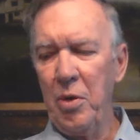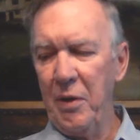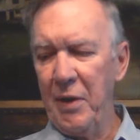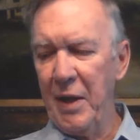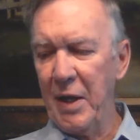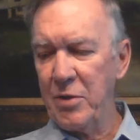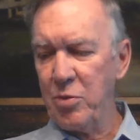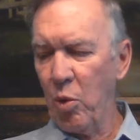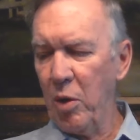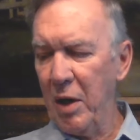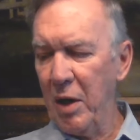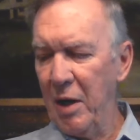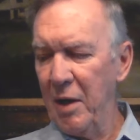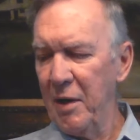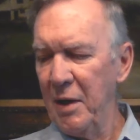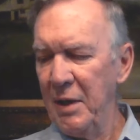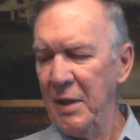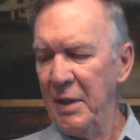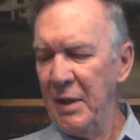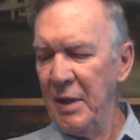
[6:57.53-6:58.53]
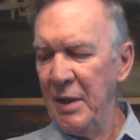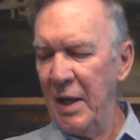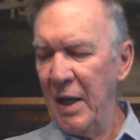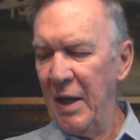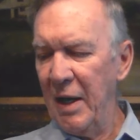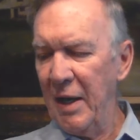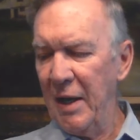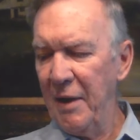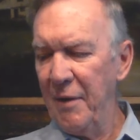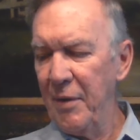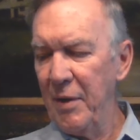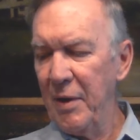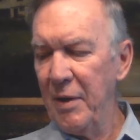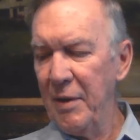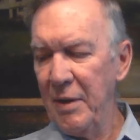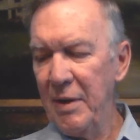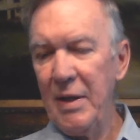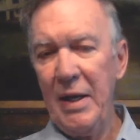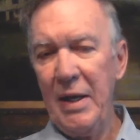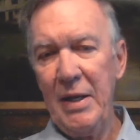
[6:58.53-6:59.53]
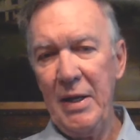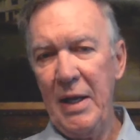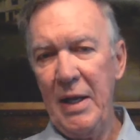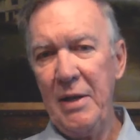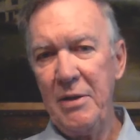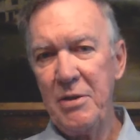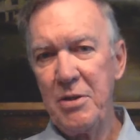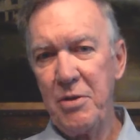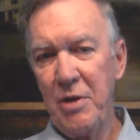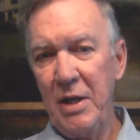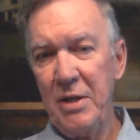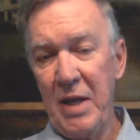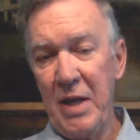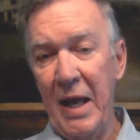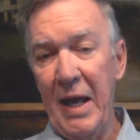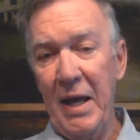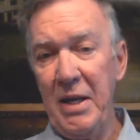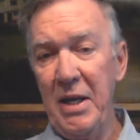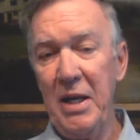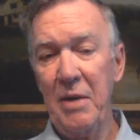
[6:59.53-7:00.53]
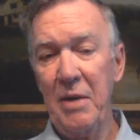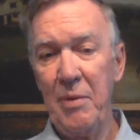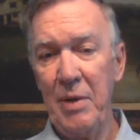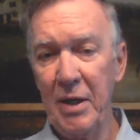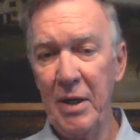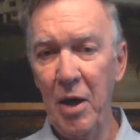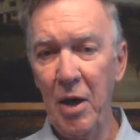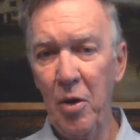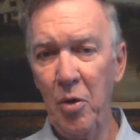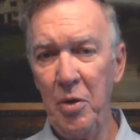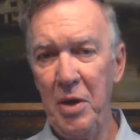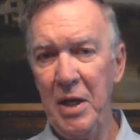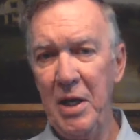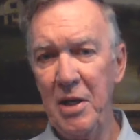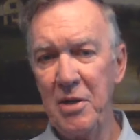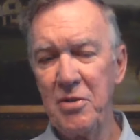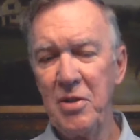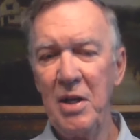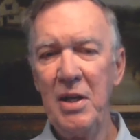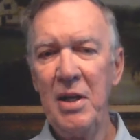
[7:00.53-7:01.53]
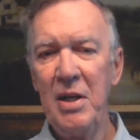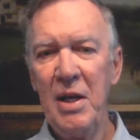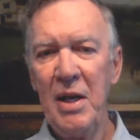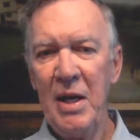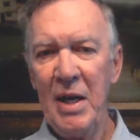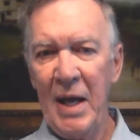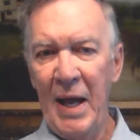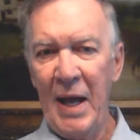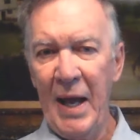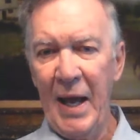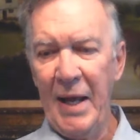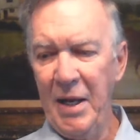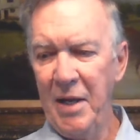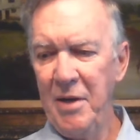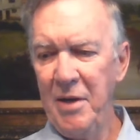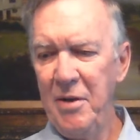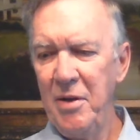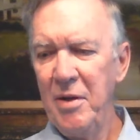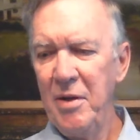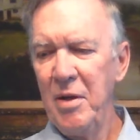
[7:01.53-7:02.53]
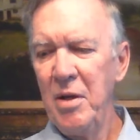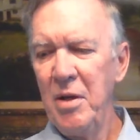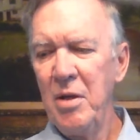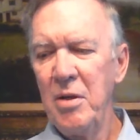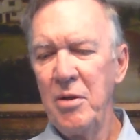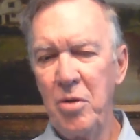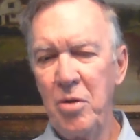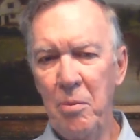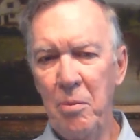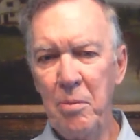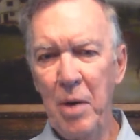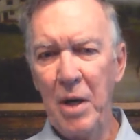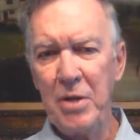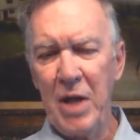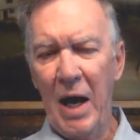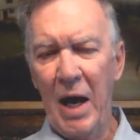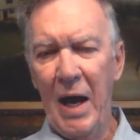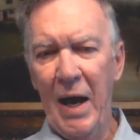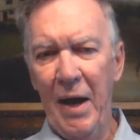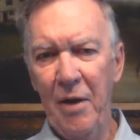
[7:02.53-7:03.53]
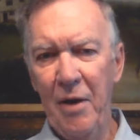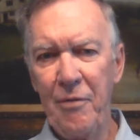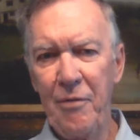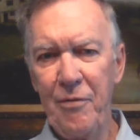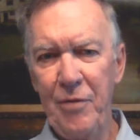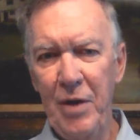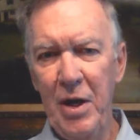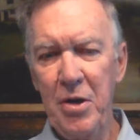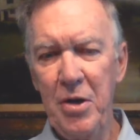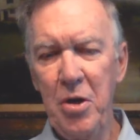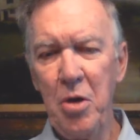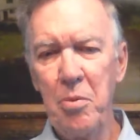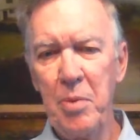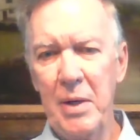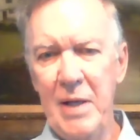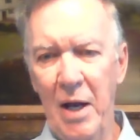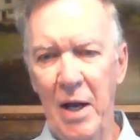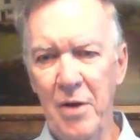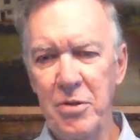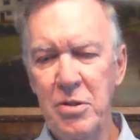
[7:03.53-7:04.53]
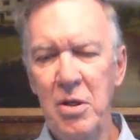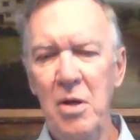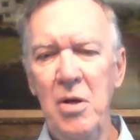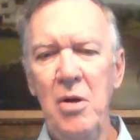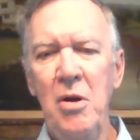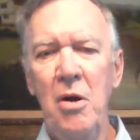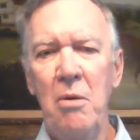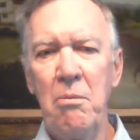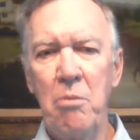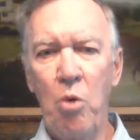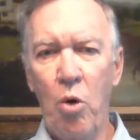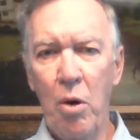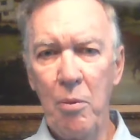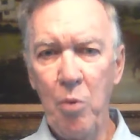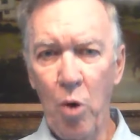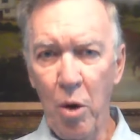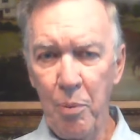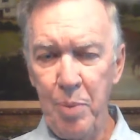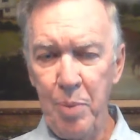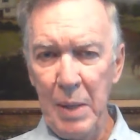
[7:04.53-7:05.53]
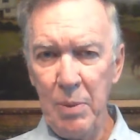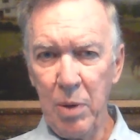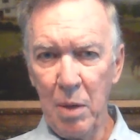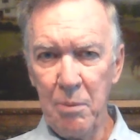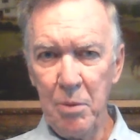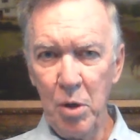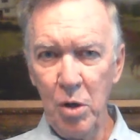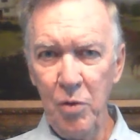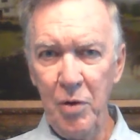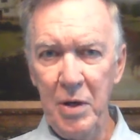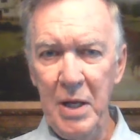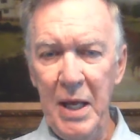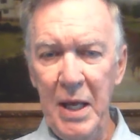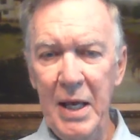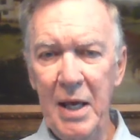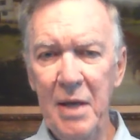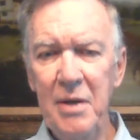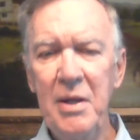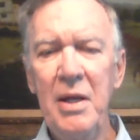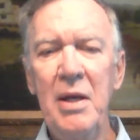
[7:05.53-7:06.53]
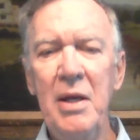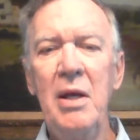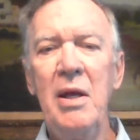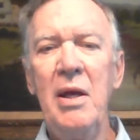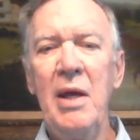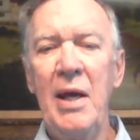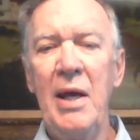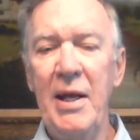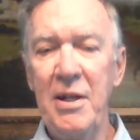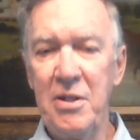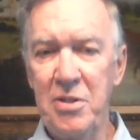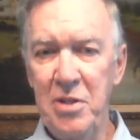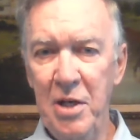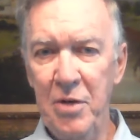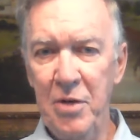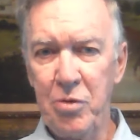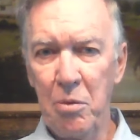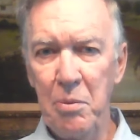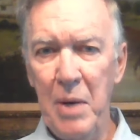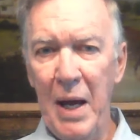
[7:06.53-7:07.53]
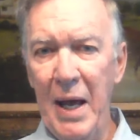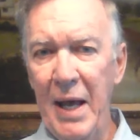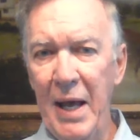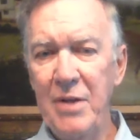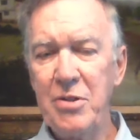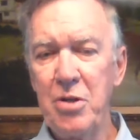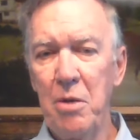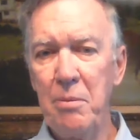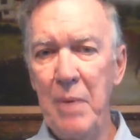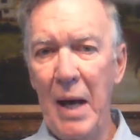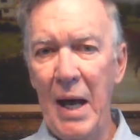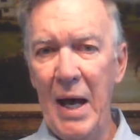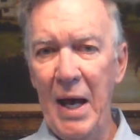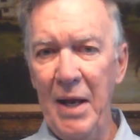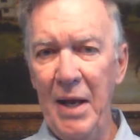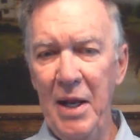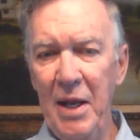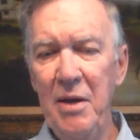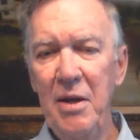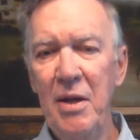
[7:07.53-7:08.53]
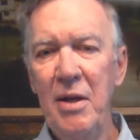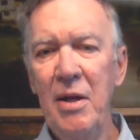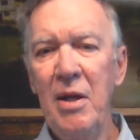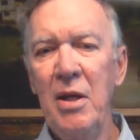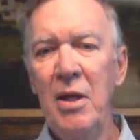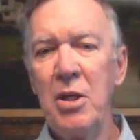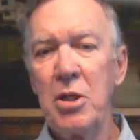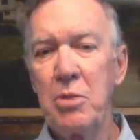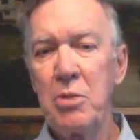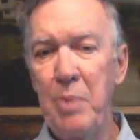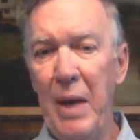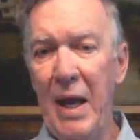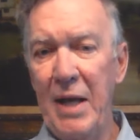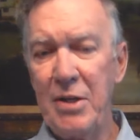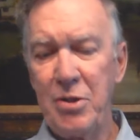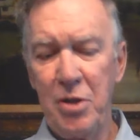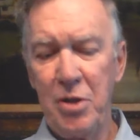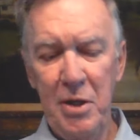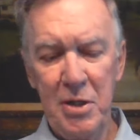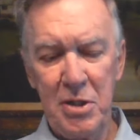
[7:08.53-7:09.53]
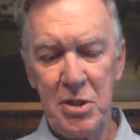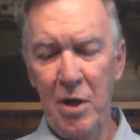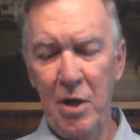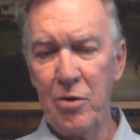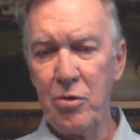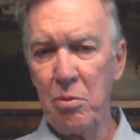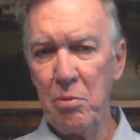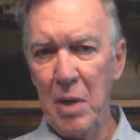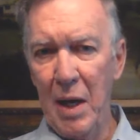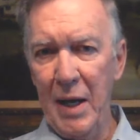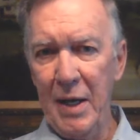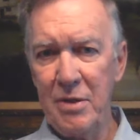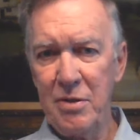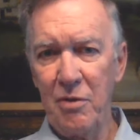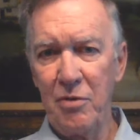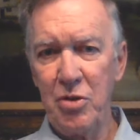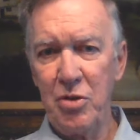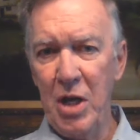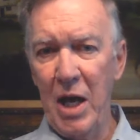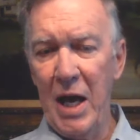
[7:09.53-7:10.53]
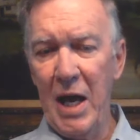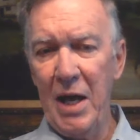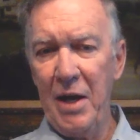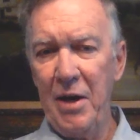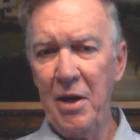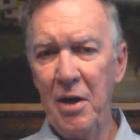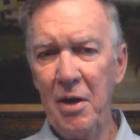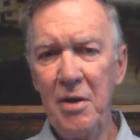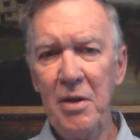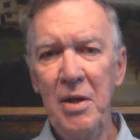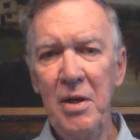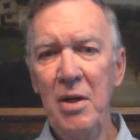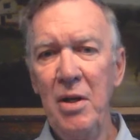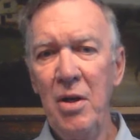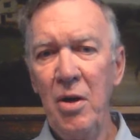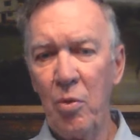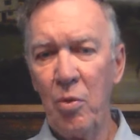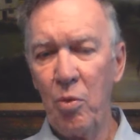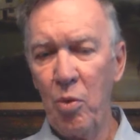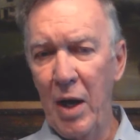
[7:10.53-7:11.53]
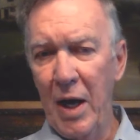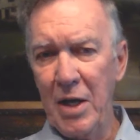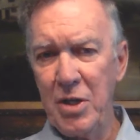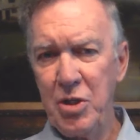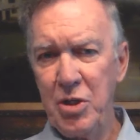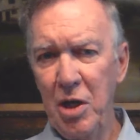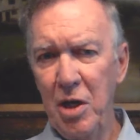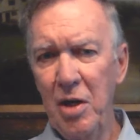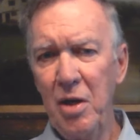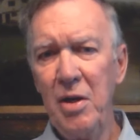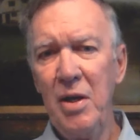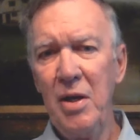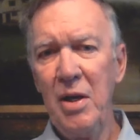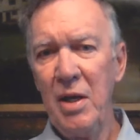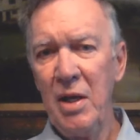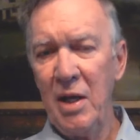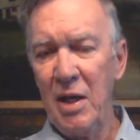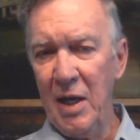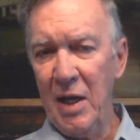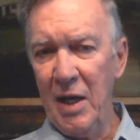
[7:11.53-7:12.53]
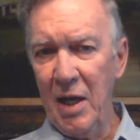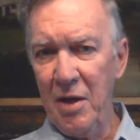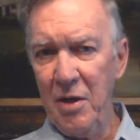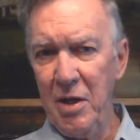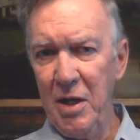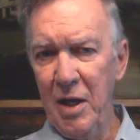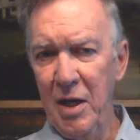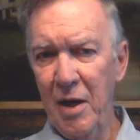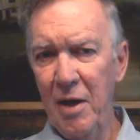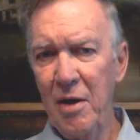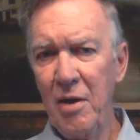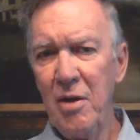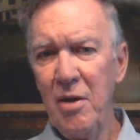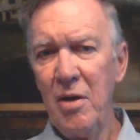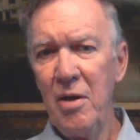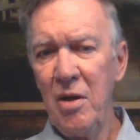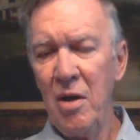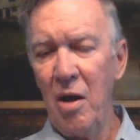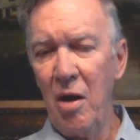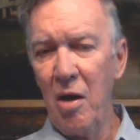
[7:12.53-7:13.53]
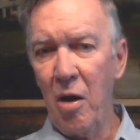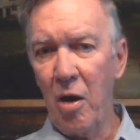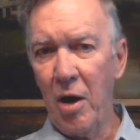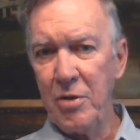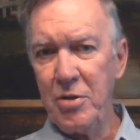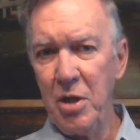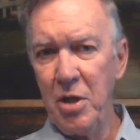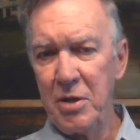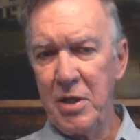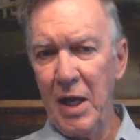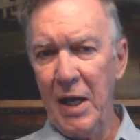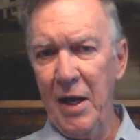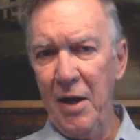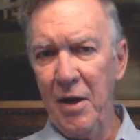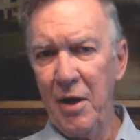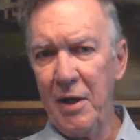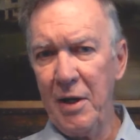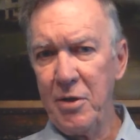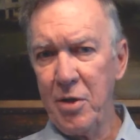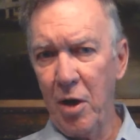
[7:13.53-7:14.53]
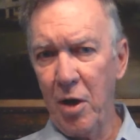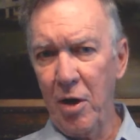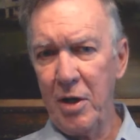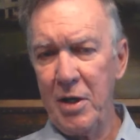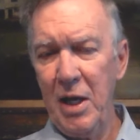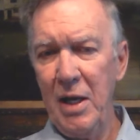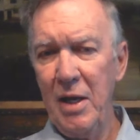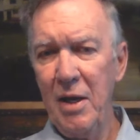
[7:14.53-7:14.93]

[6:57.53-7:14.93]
And that's where uh, it, it's, it's headed. I gold is headed to a much higher figure because more and more people are moving in, and central banks are buying it, especially the central banks of China, Russia, India, Argentina, and Turkey.